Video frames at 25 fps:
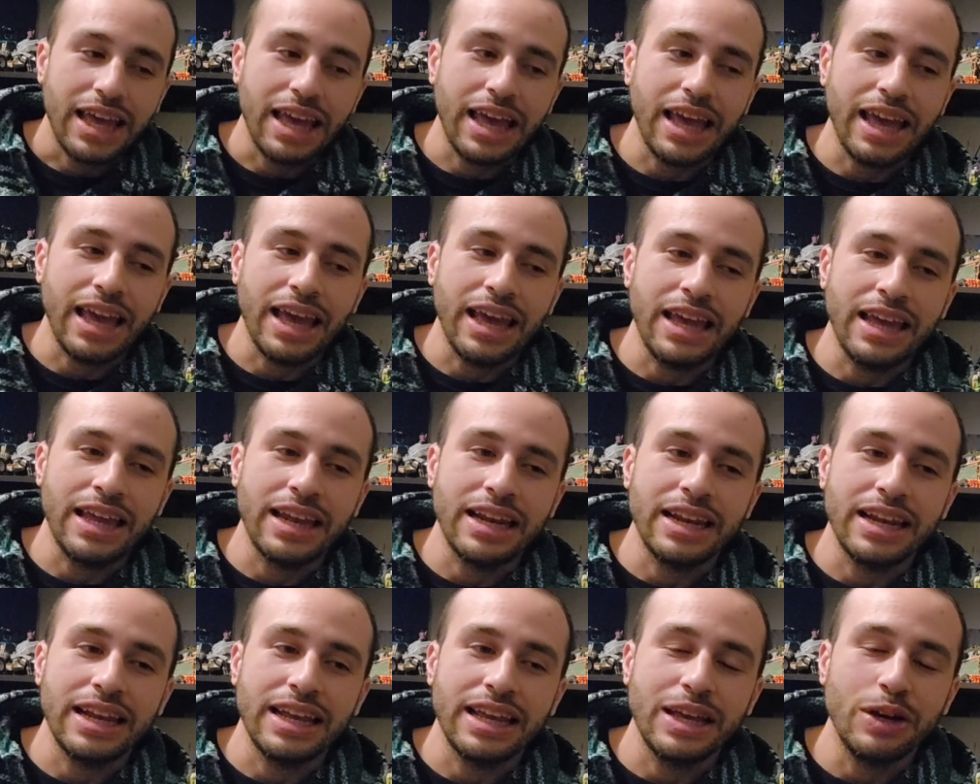
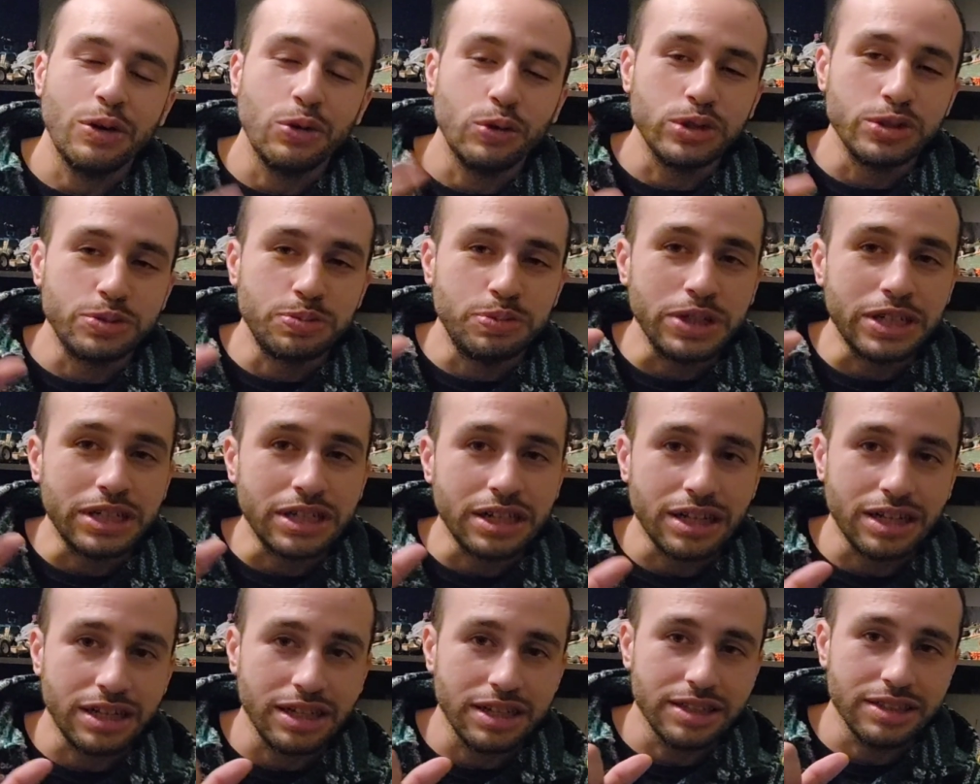And it was
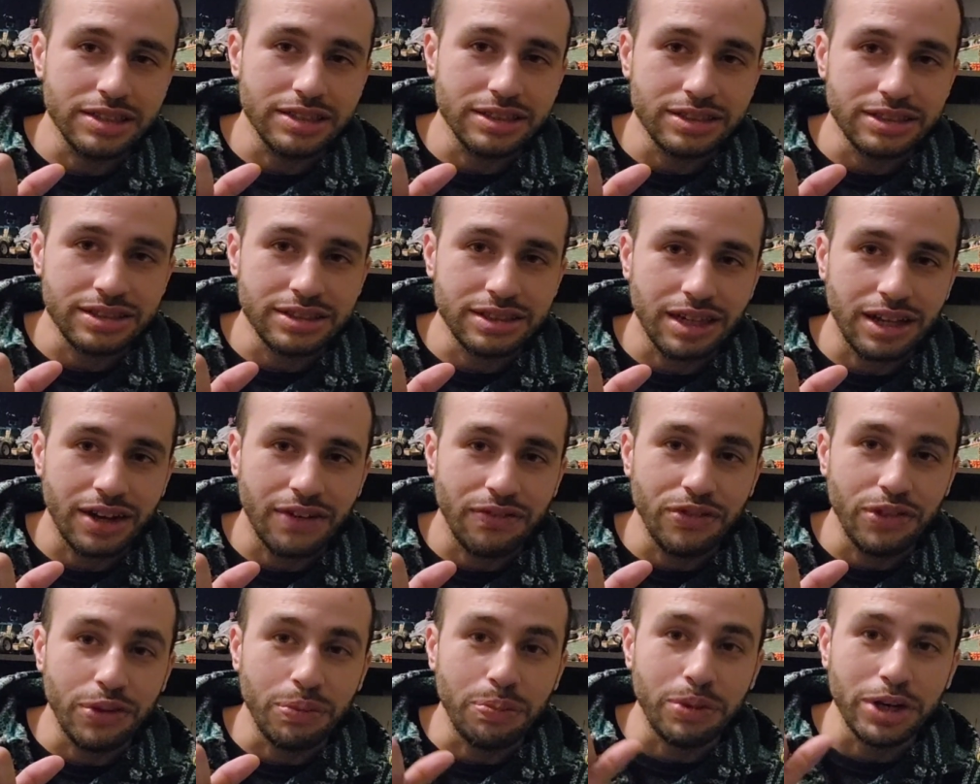because
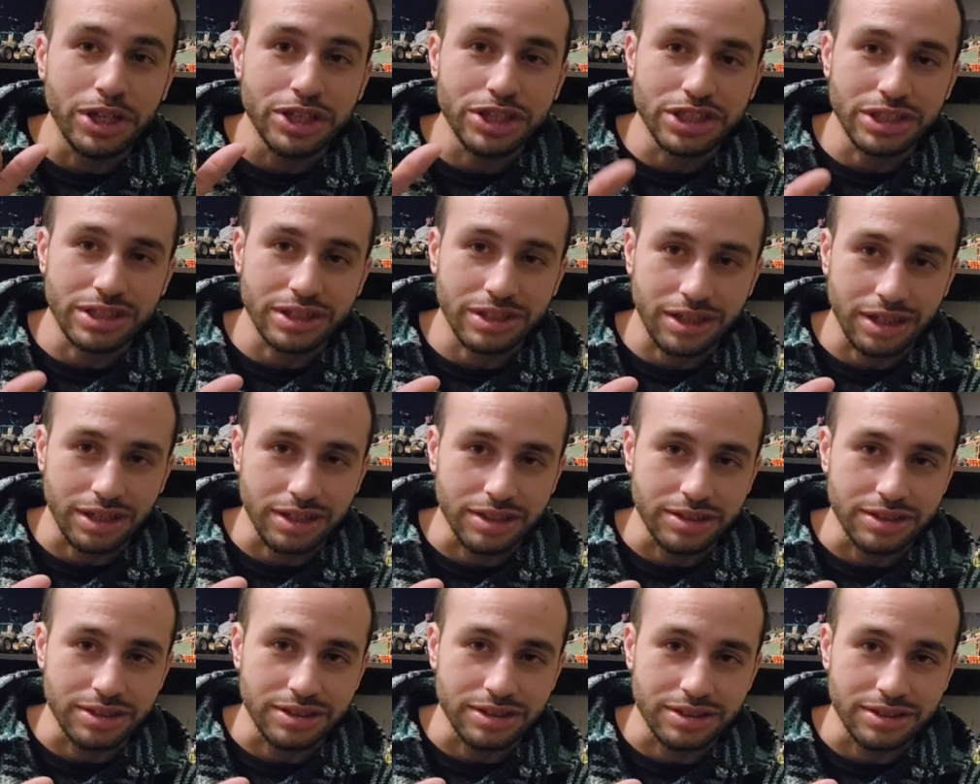of the budget
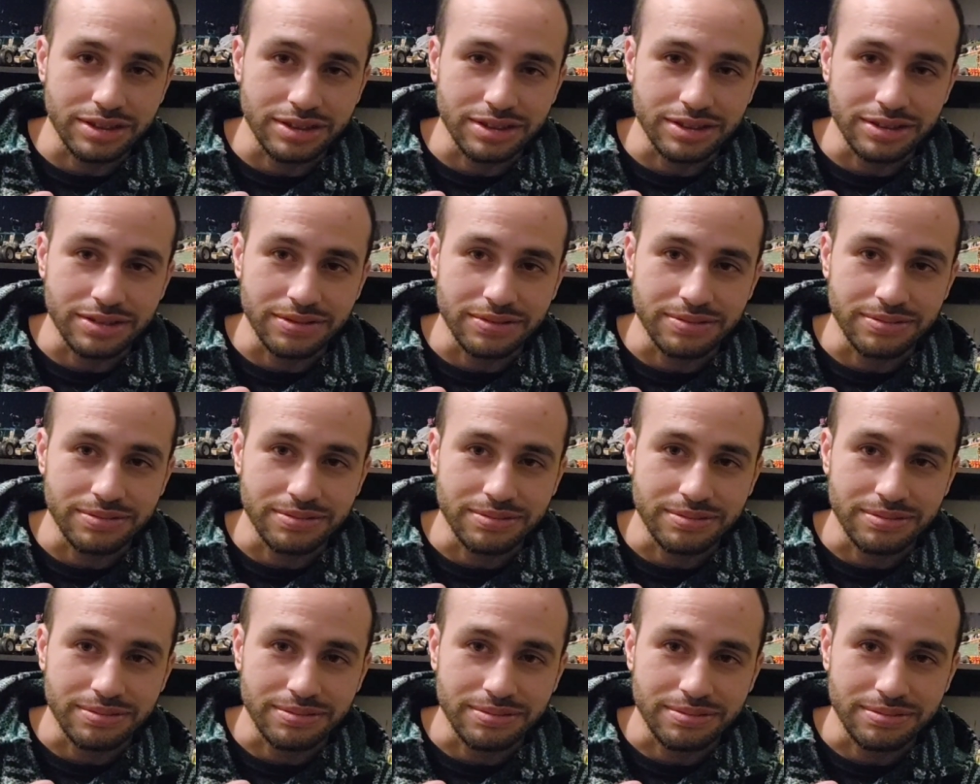cuts
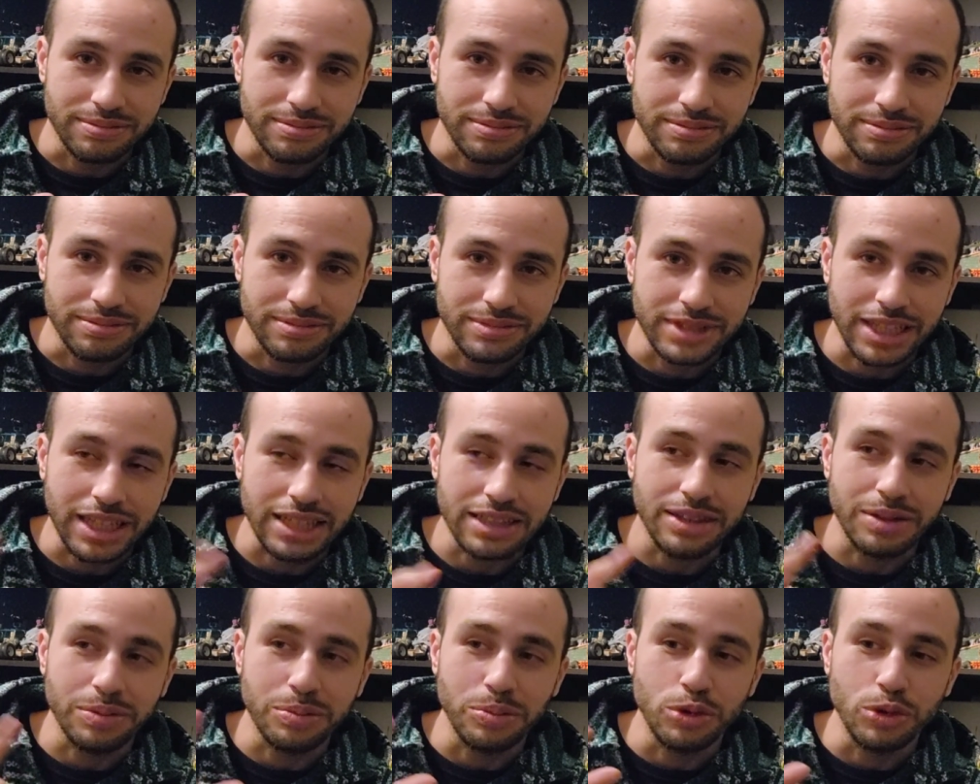
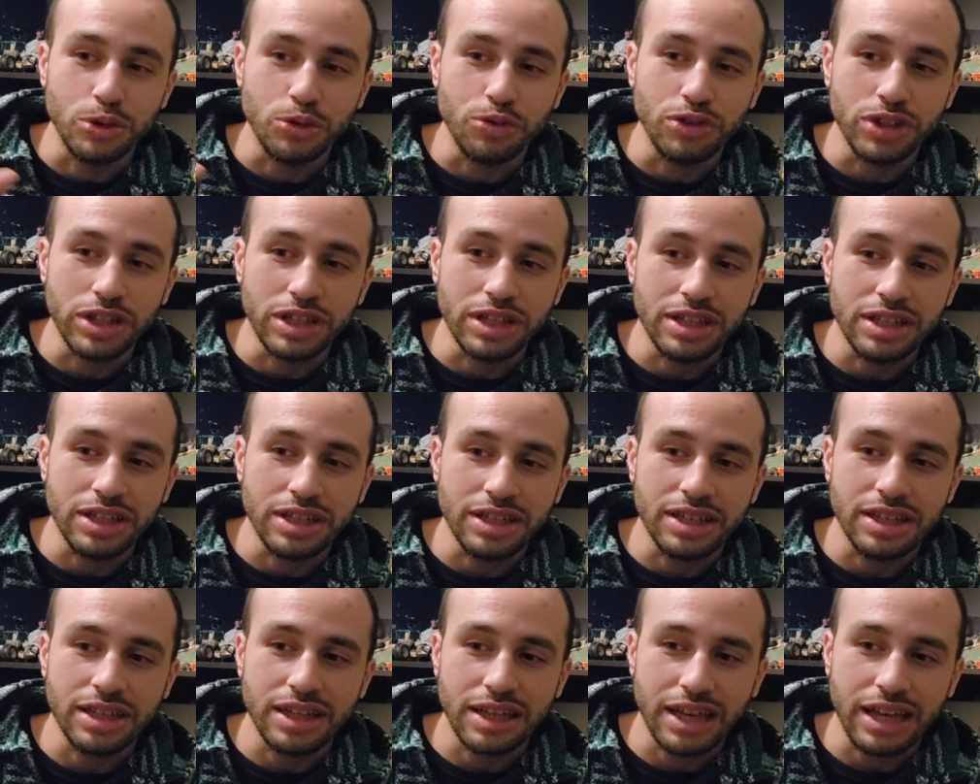that the
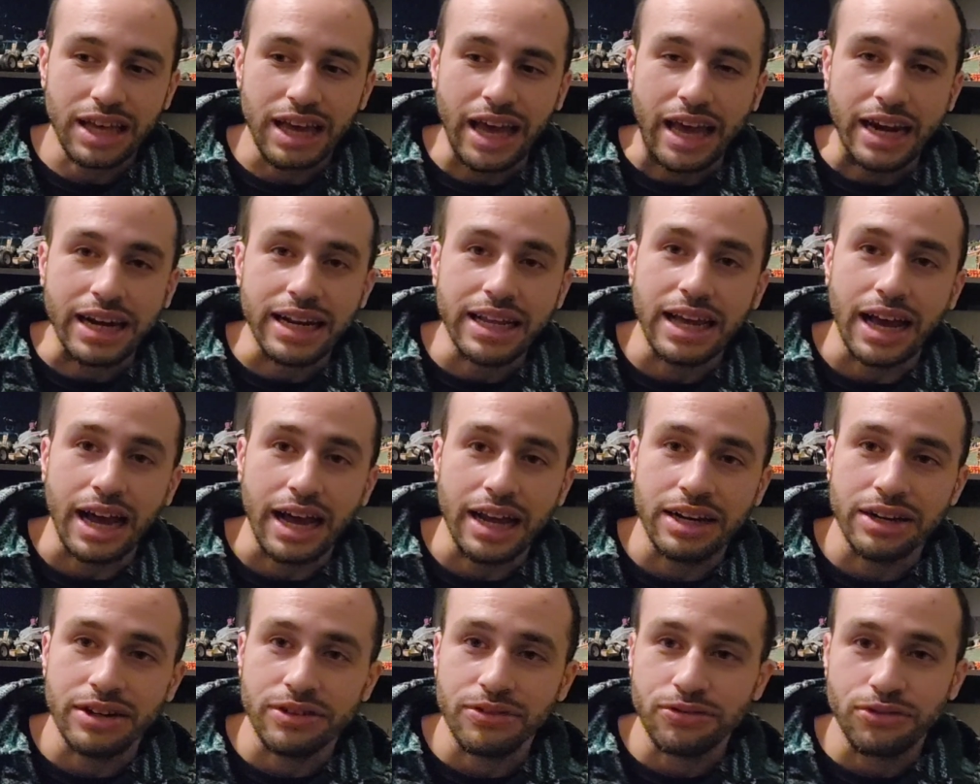movie had
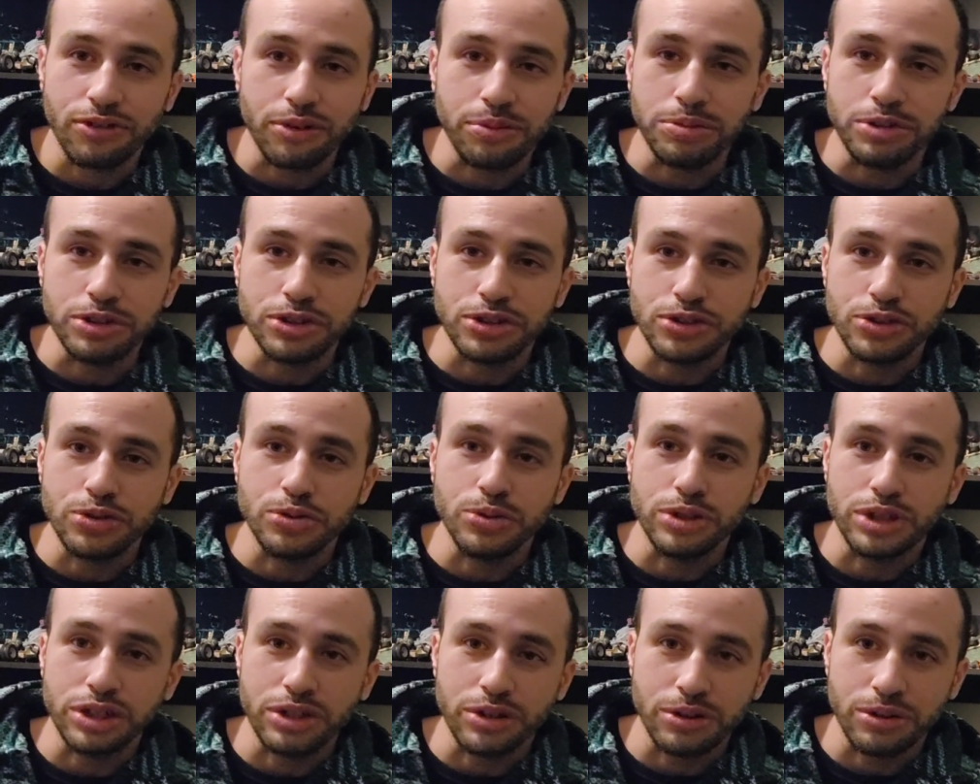gotten from the
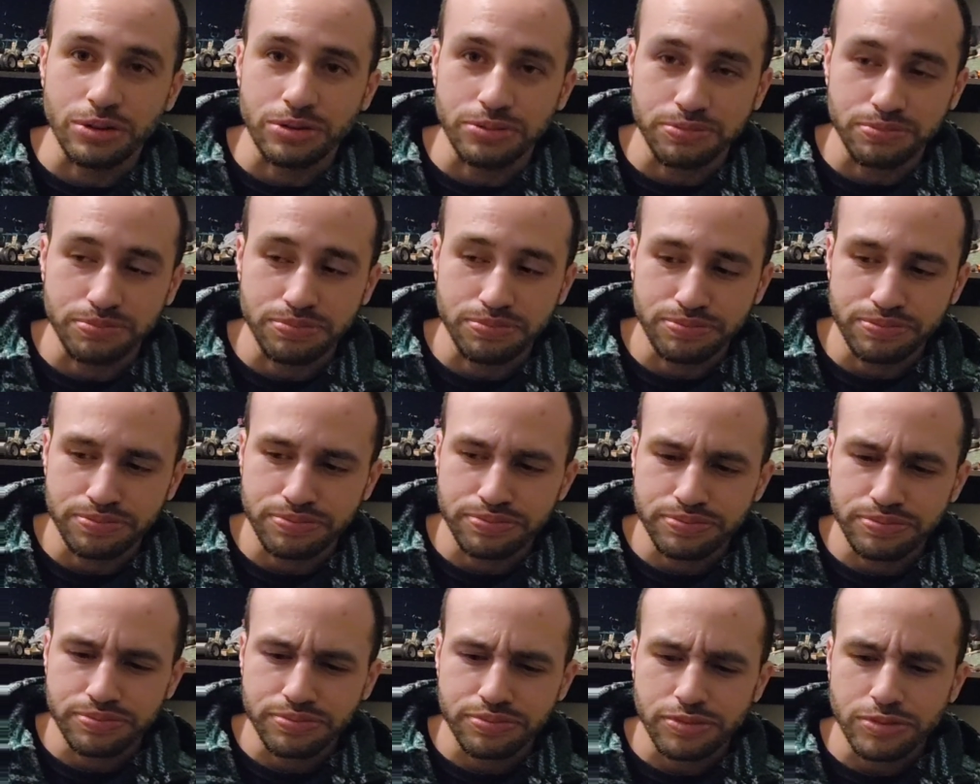studio,
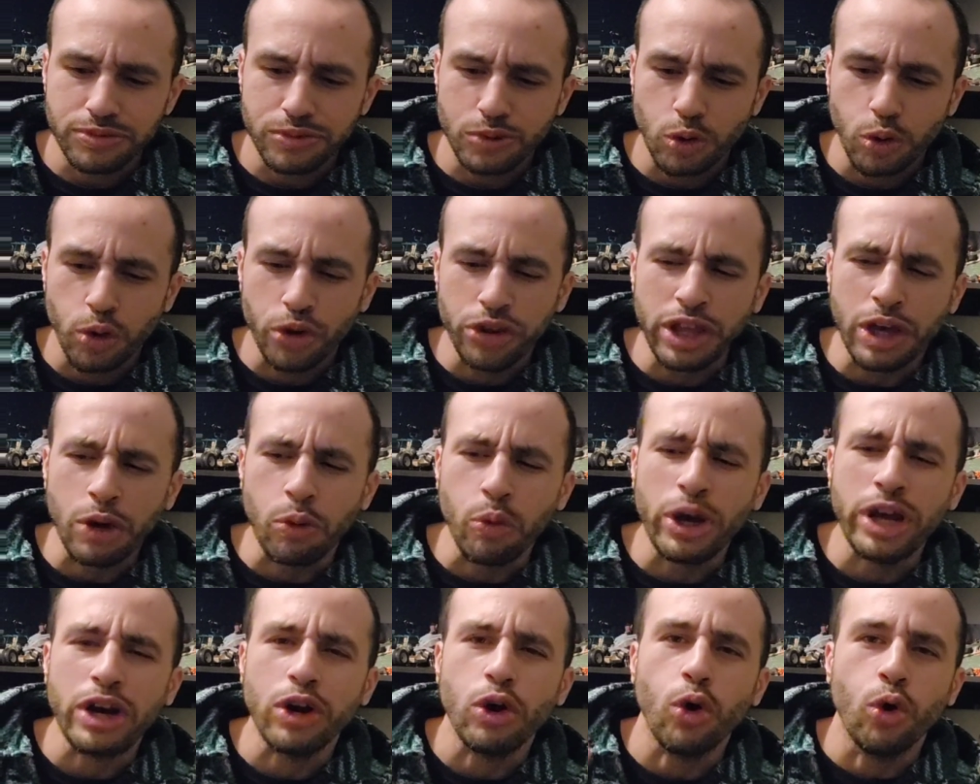or they
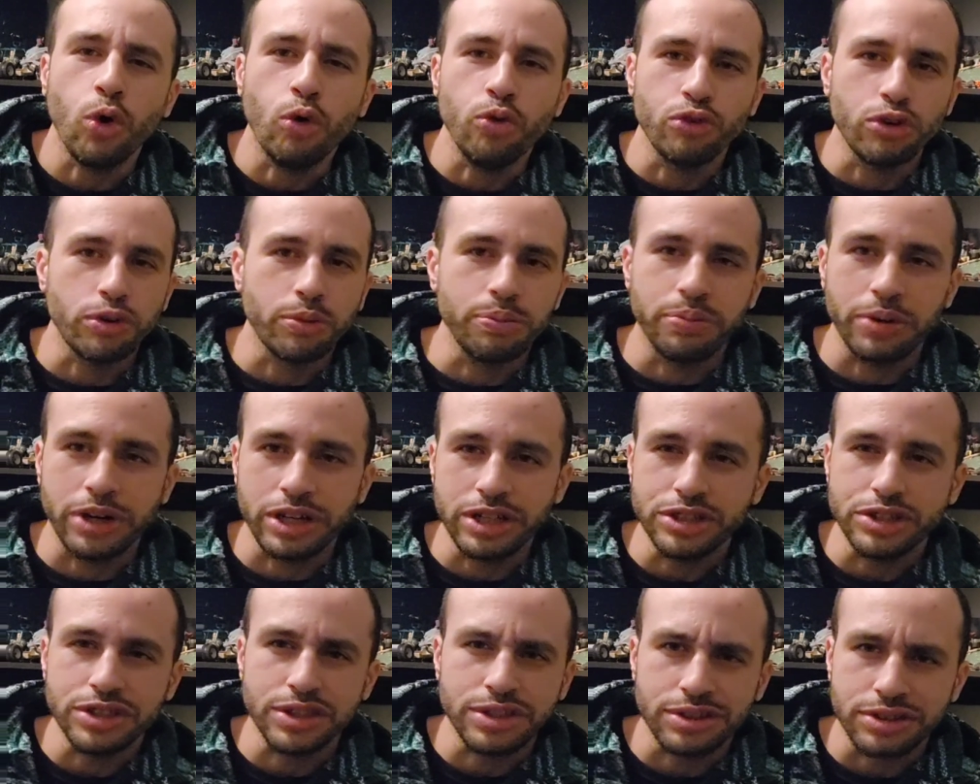went over
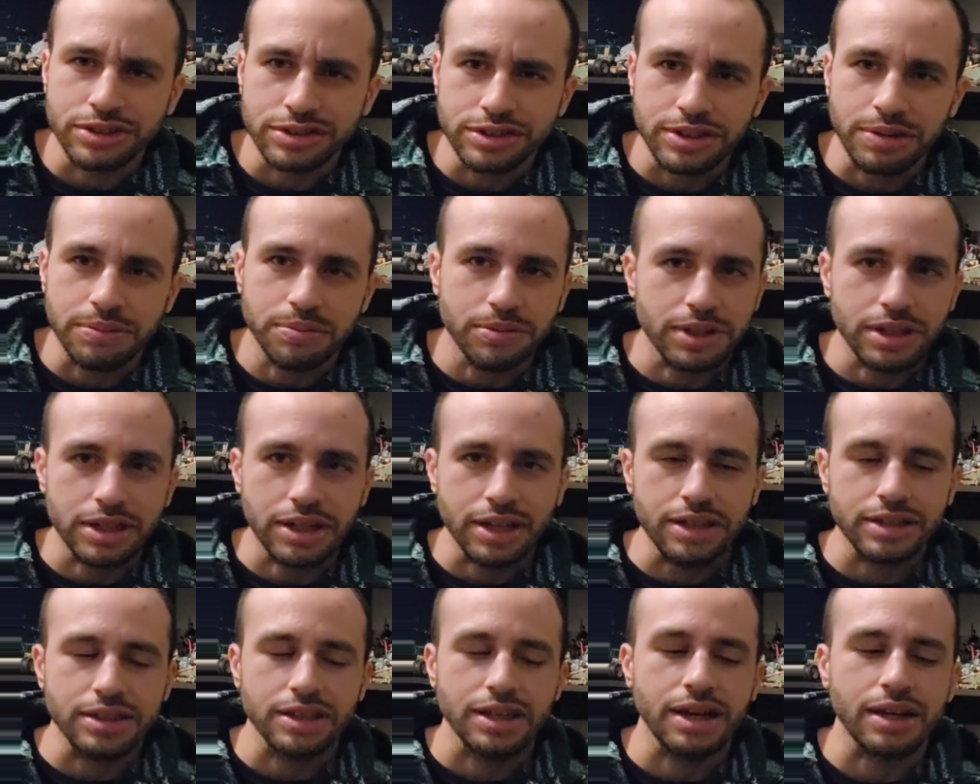budget or something
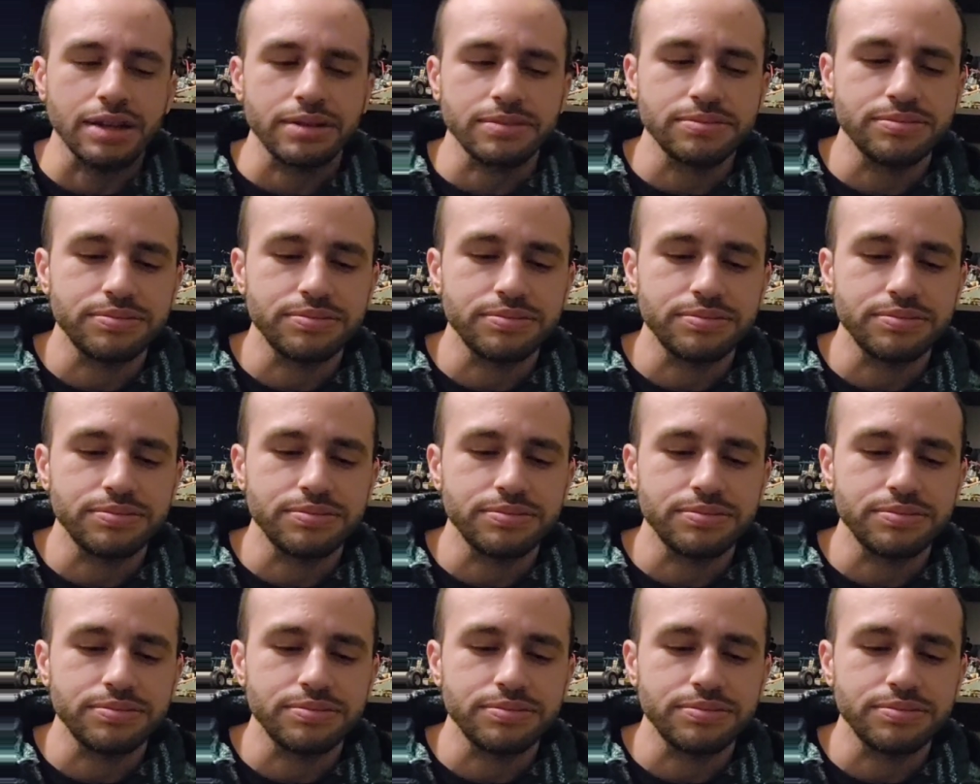like that.